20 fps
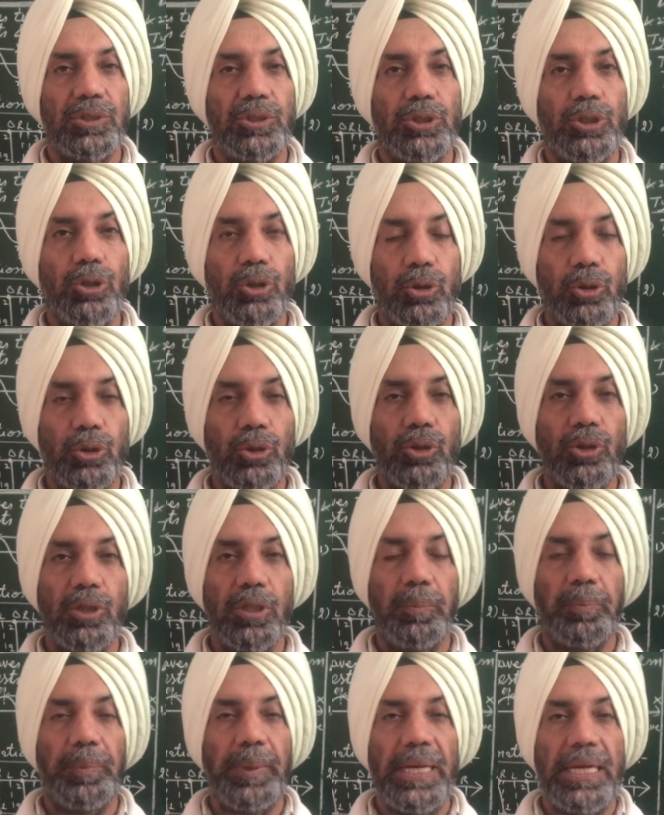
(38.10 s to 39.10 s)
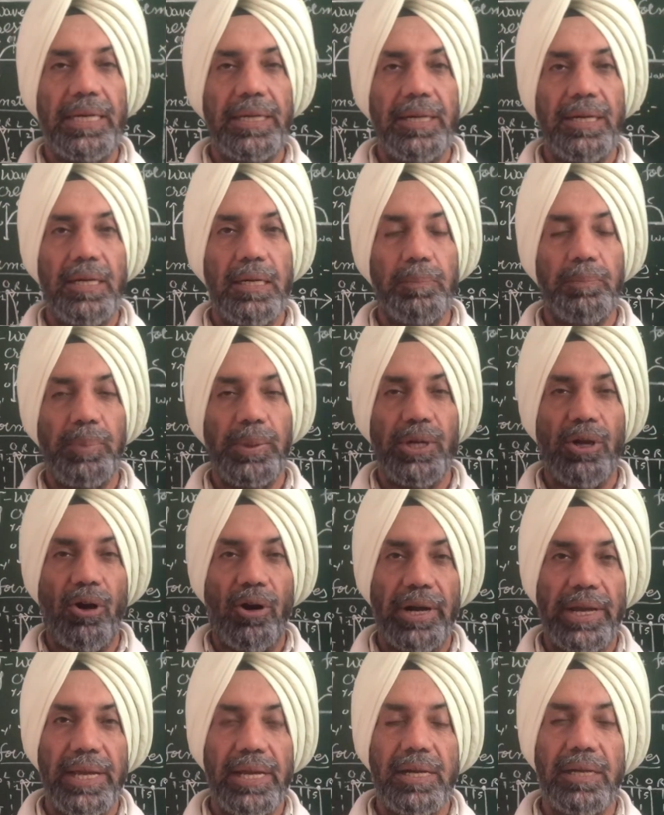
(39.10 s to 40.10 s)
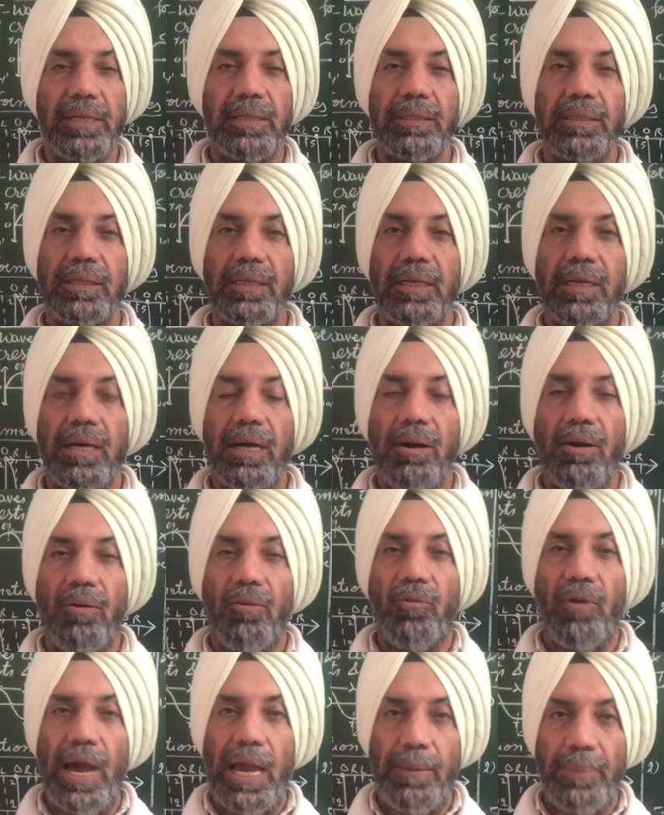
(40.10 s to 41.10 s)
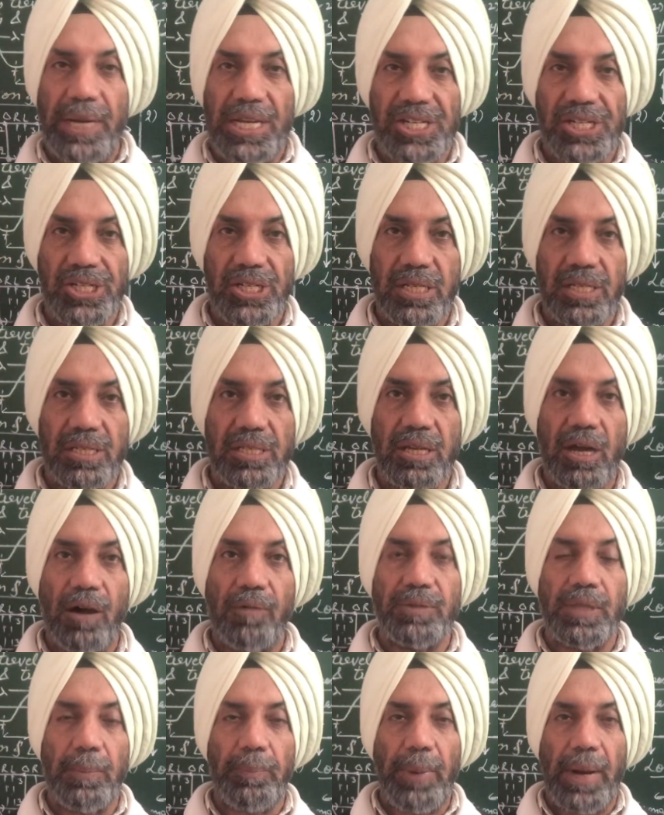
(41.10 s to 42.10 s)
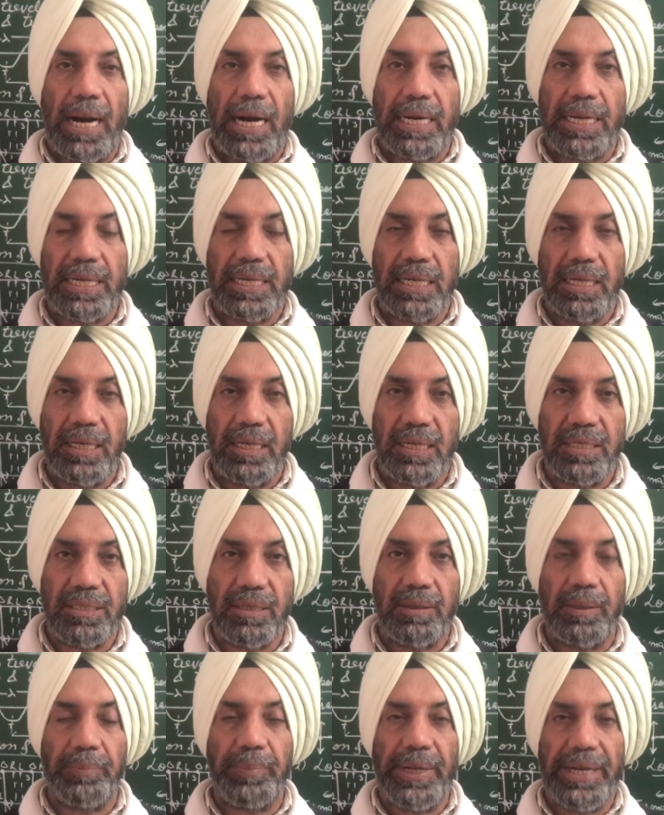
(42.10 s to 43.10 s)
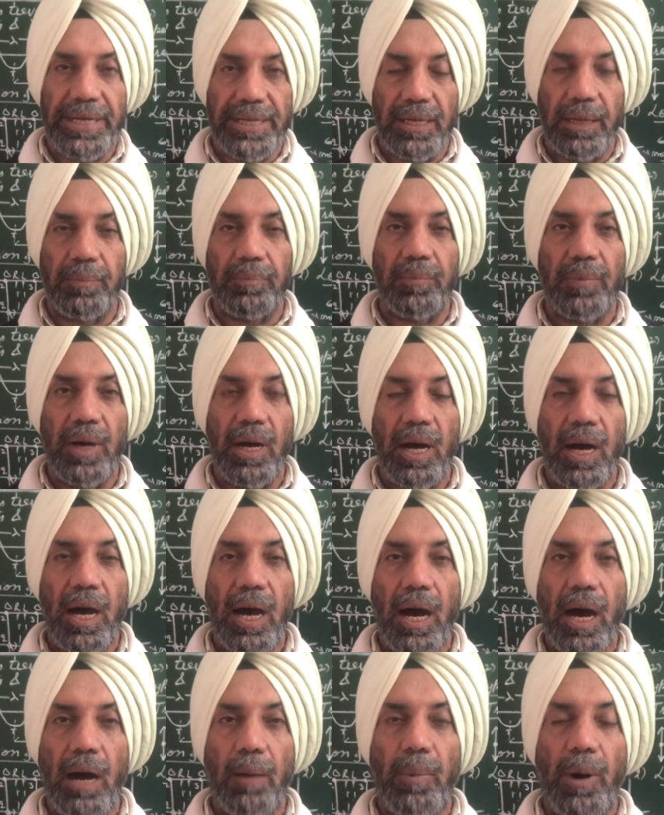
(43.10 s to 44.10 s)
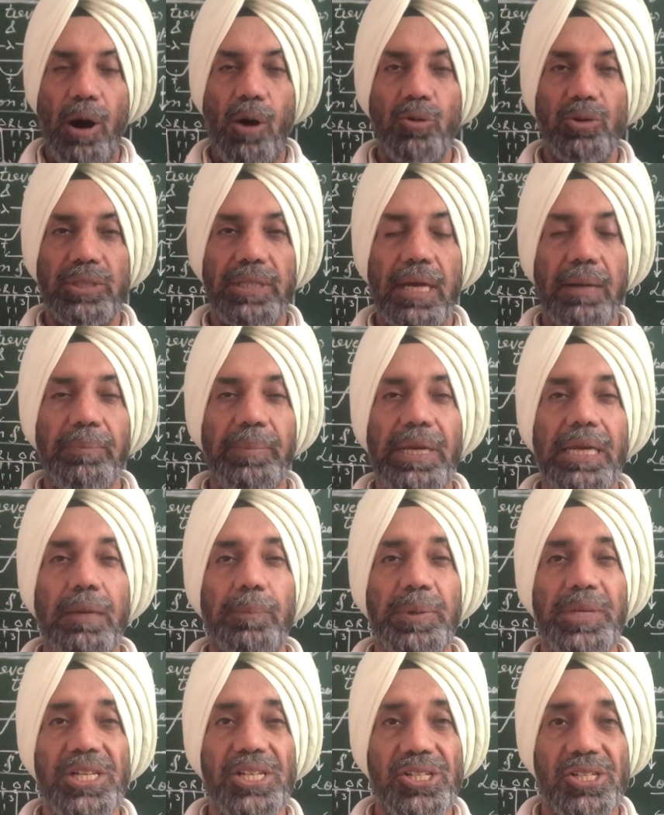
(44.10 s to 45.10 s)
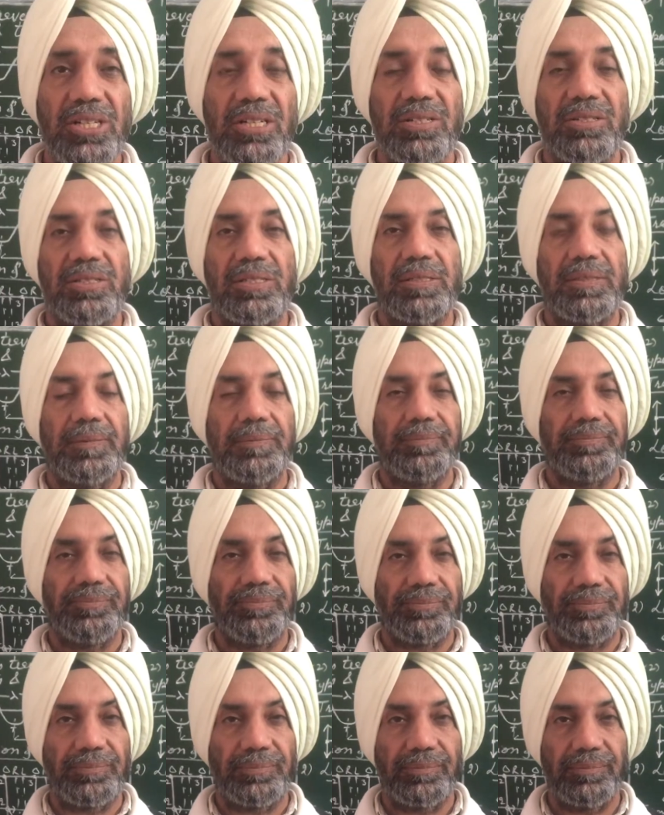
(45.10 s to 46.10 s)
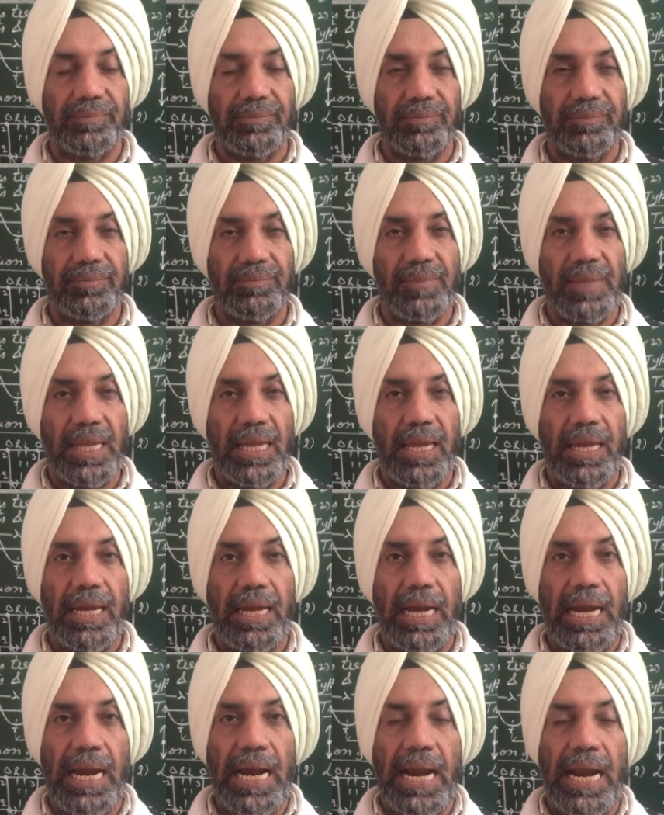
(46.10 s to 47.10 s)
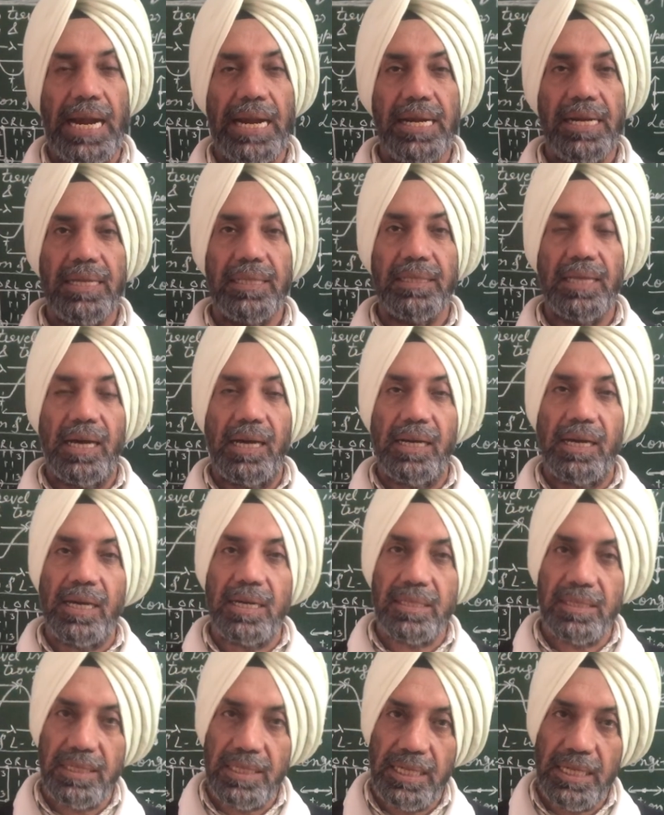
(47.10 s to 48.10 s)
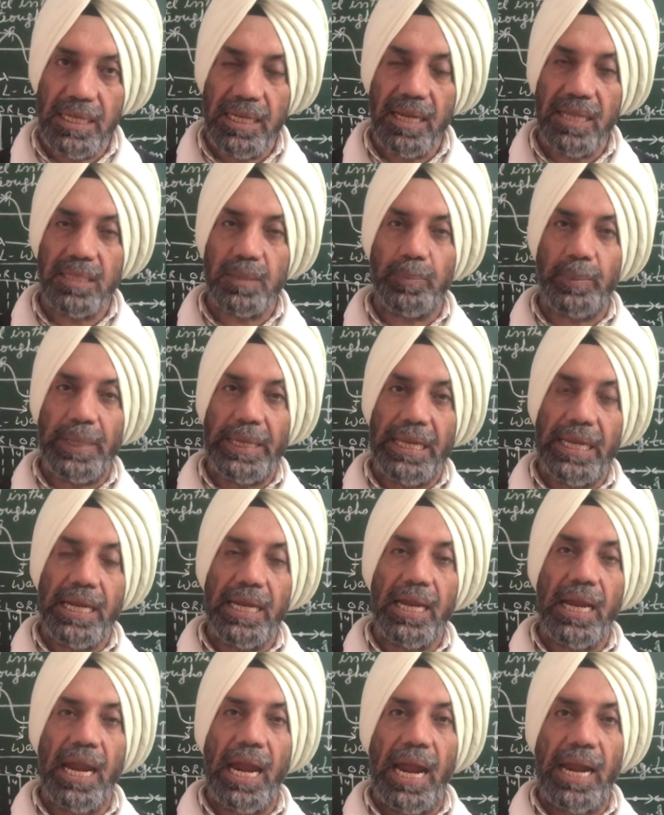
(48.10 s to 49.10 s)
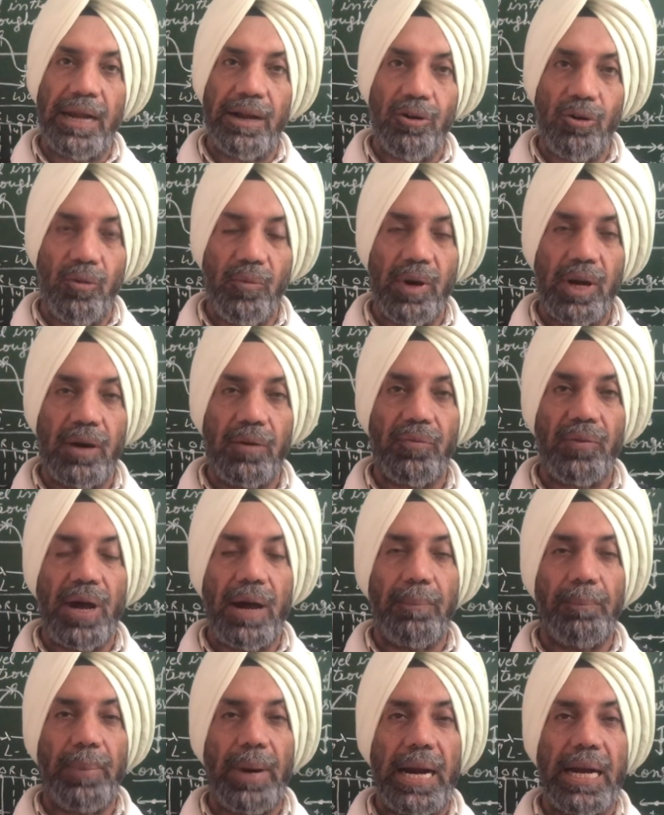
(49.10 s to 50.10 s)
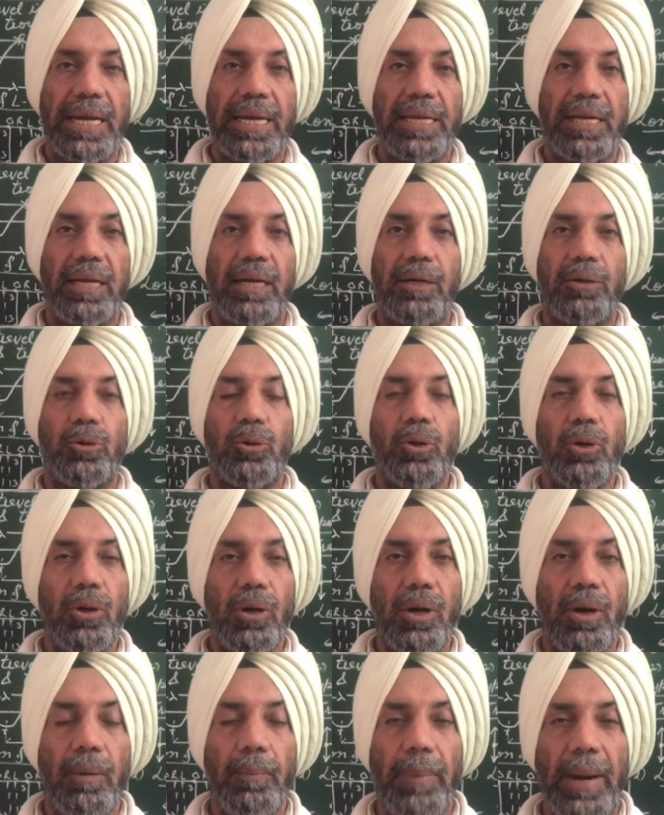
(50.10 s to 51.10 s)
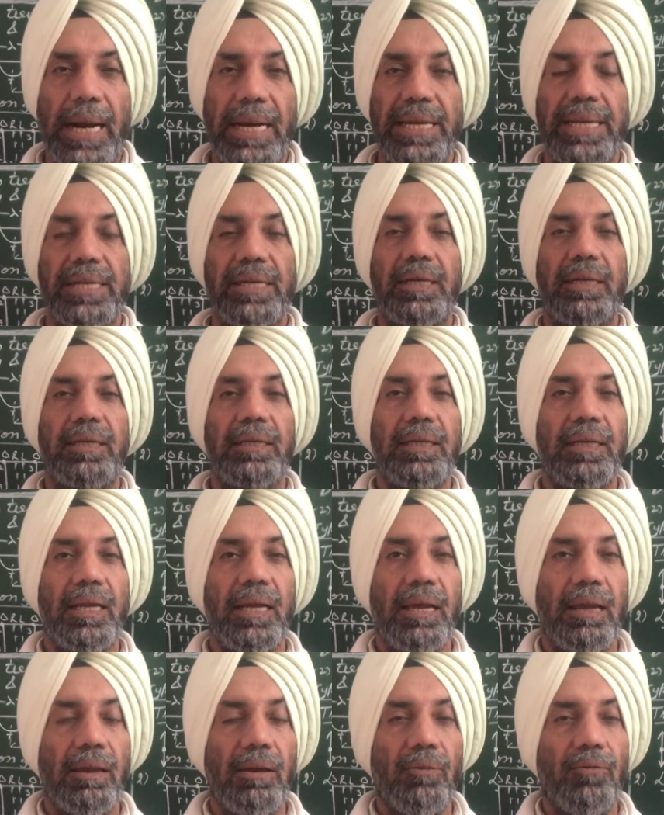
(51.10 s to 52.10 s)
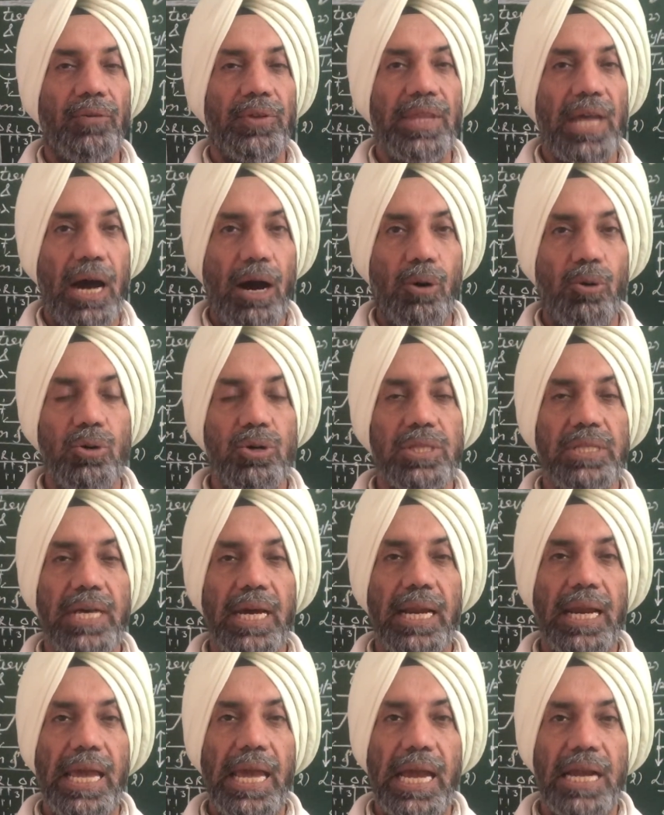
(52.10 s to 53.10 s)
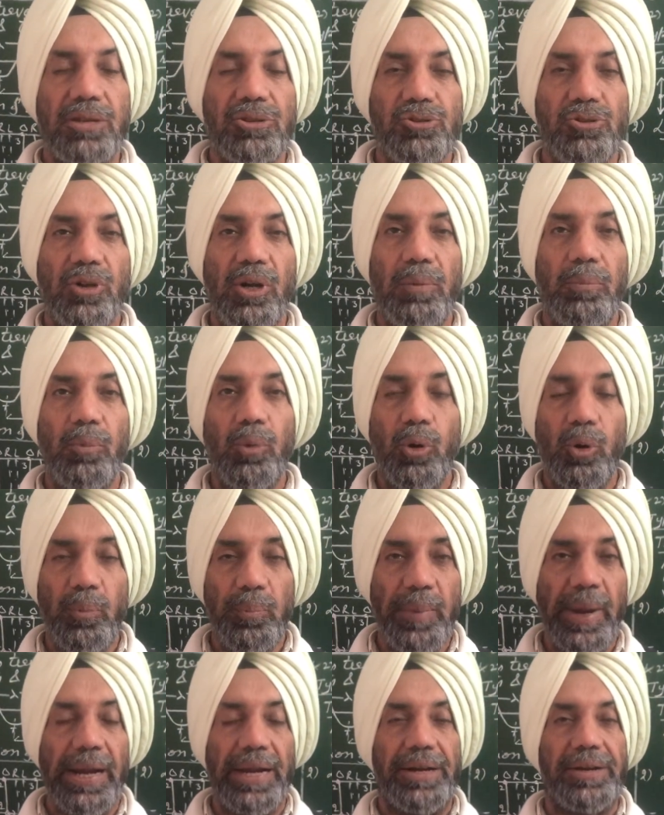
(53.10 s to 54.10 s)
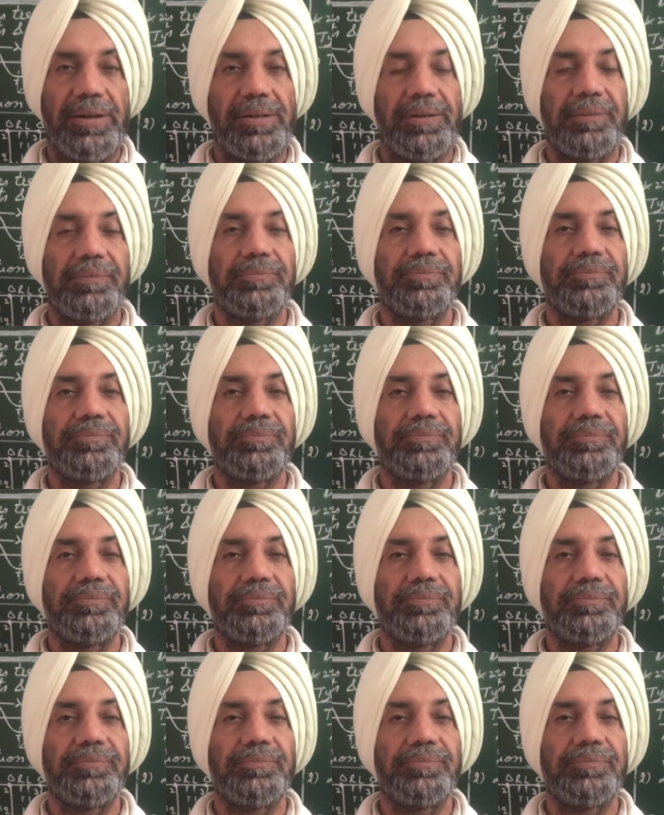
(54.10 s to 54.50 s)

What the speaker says: due to repeated periodic vibrations of the particles of the medium about their mean positions, and the energy is being handed over from particle to particle without their actual movement.